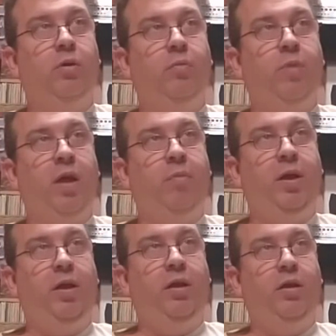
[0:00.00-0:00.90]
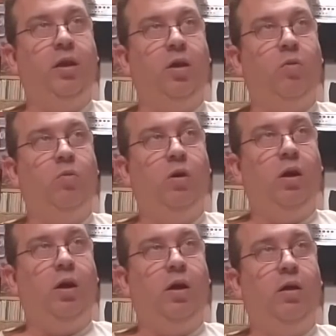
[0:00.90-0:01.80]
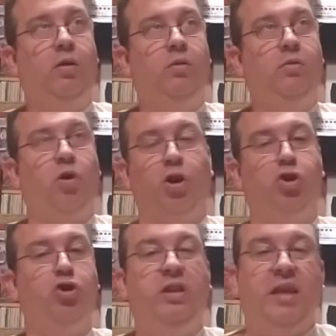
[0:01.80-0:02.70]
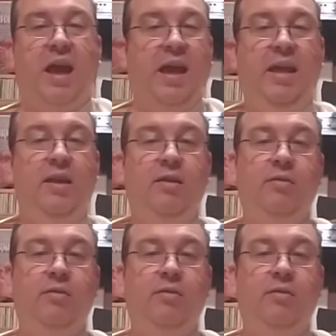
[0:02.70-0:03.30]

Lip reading: maybe, on a good day.